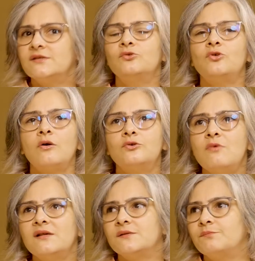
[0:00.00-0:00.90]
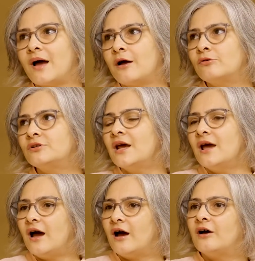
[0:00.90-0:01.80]
So talk to us about
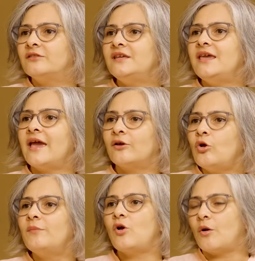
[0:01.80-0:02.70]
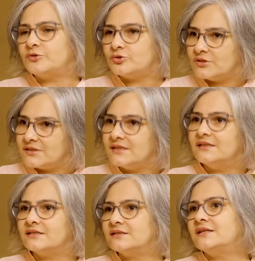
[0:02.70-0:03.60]
the economic opportunity
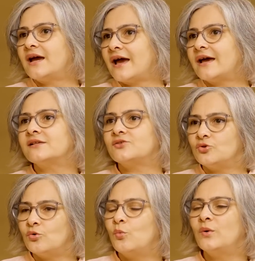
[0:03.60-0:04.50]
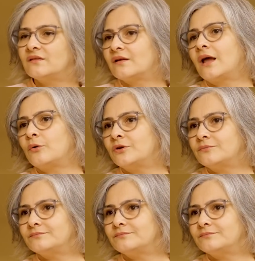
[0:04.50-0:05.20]
that India has, you know, with cloud.